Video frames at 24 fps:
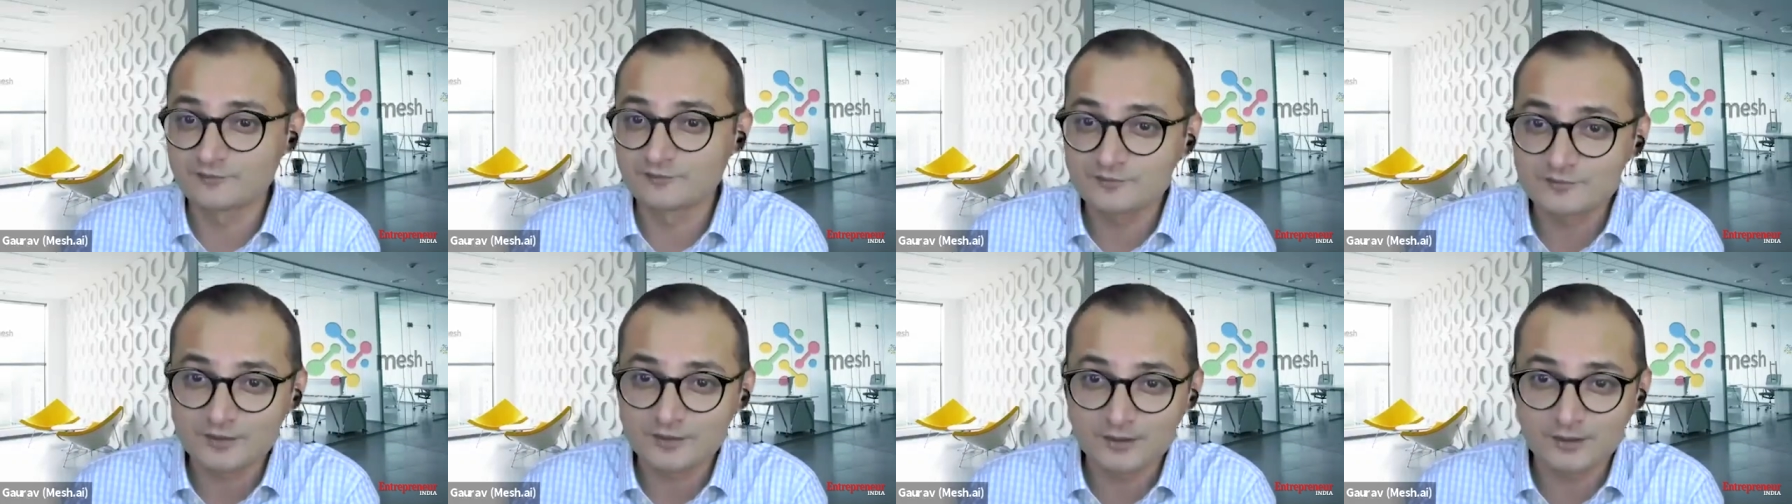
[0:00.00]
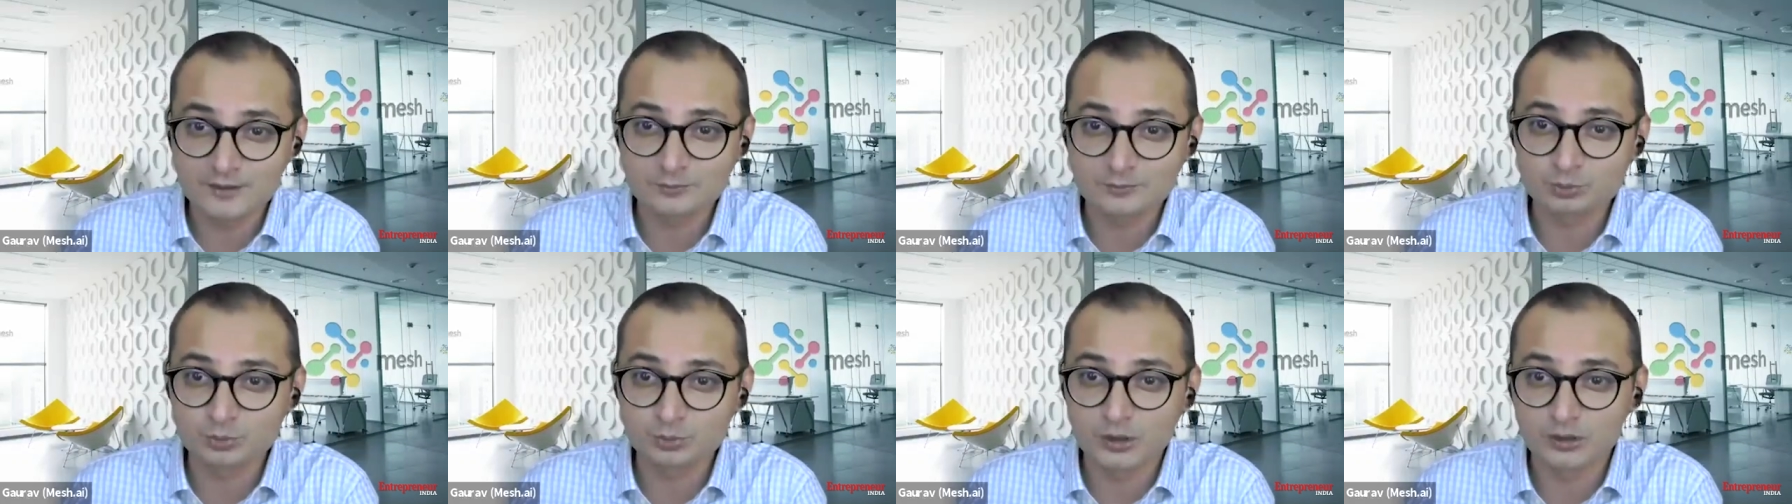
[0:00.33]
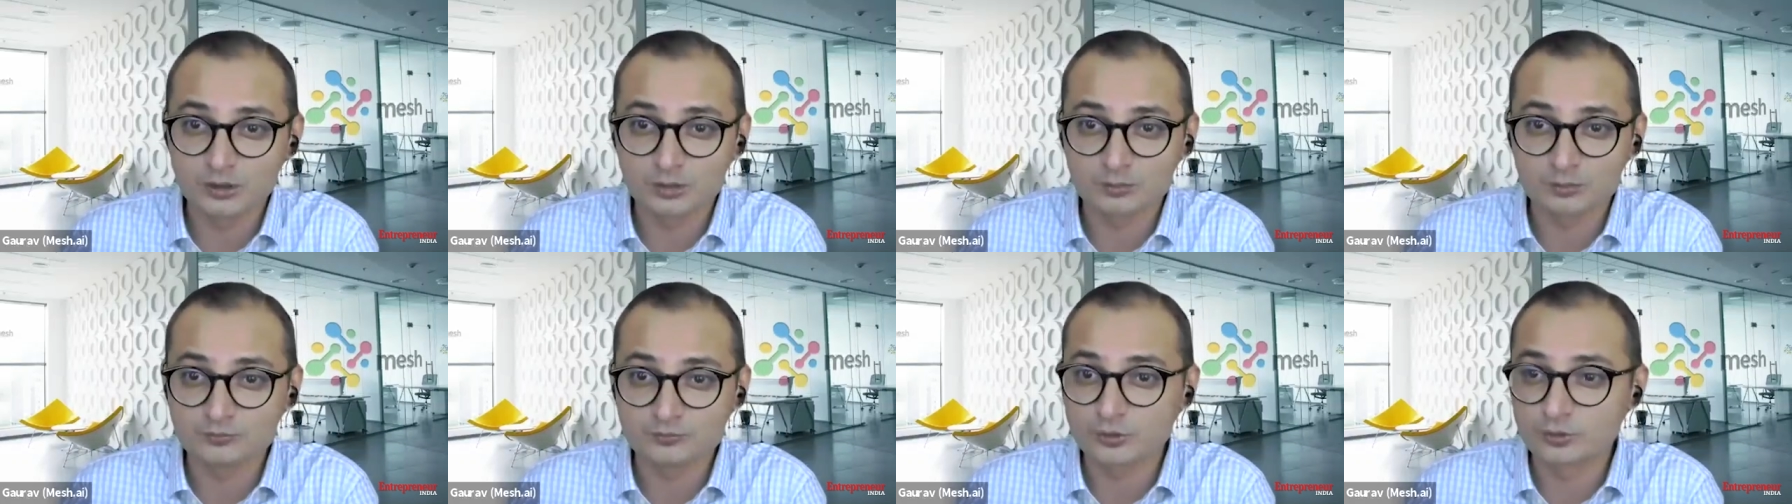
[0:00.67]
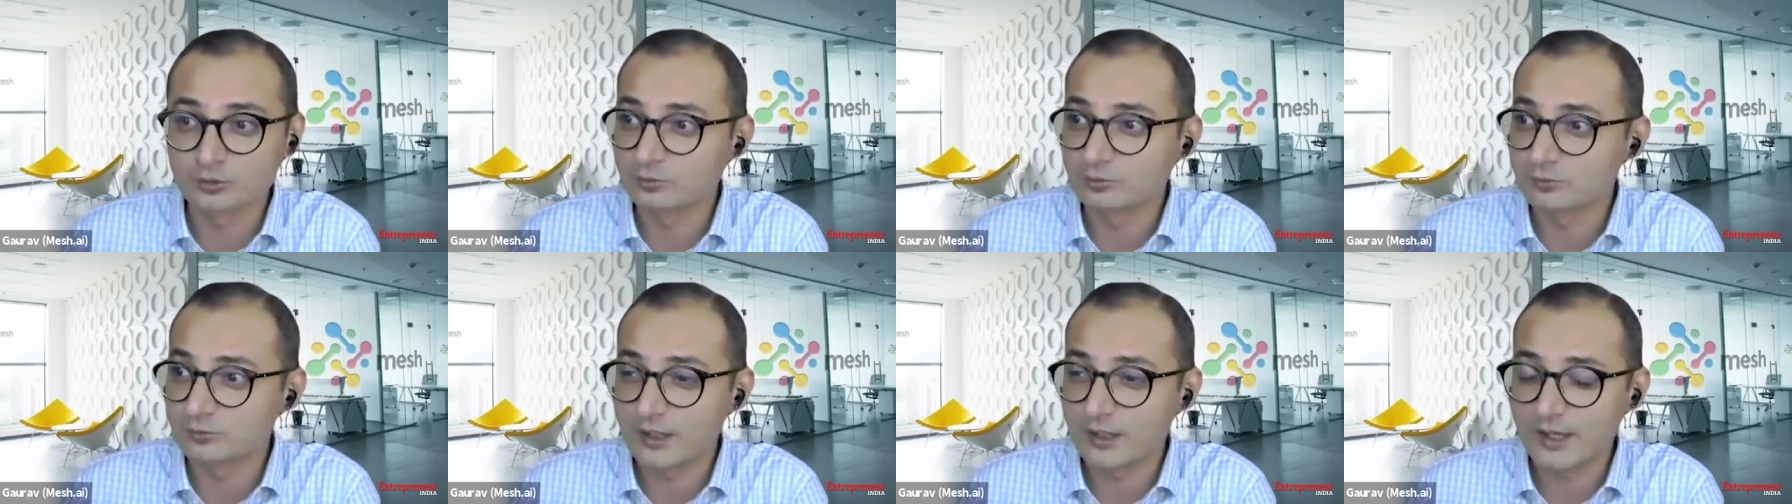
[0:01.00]
let's say,
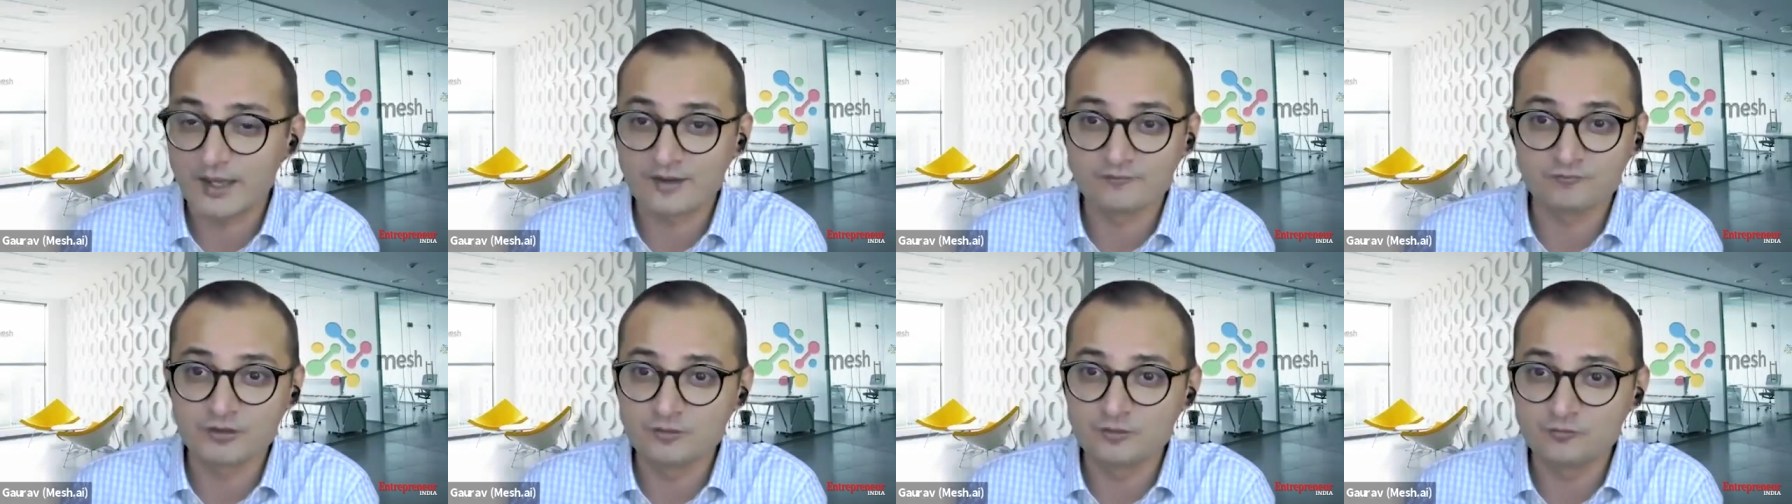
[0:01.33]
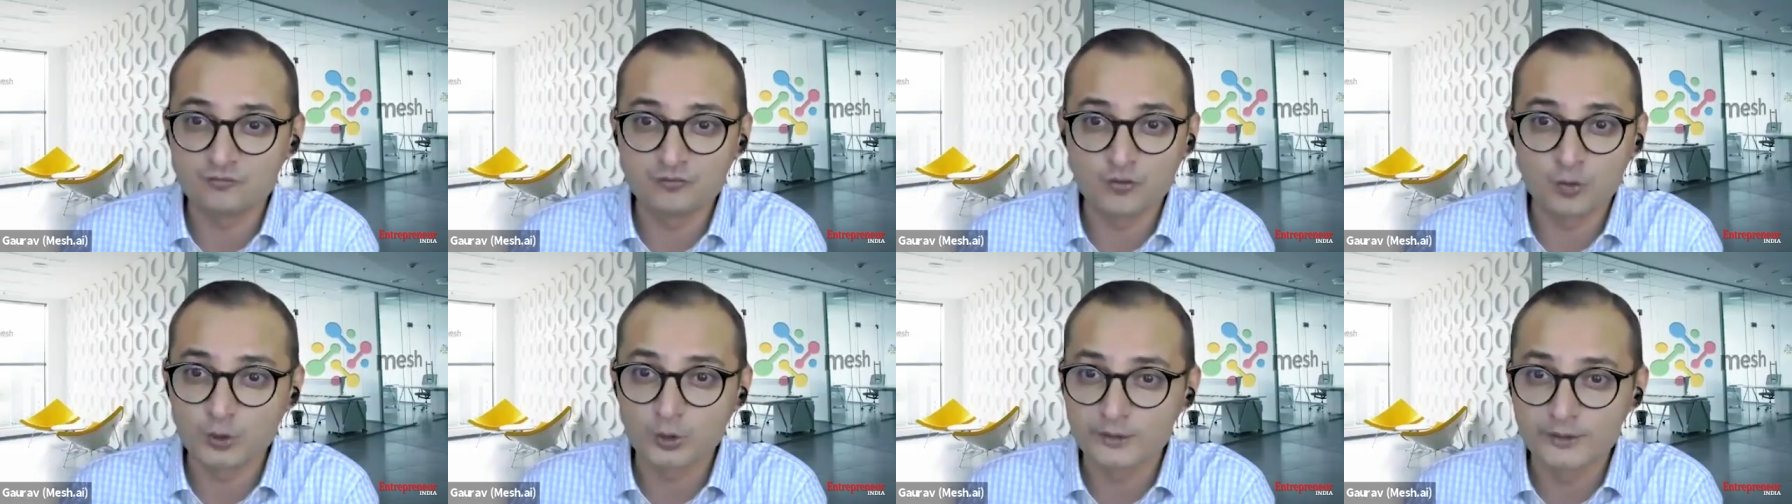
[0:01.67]
um, you know, having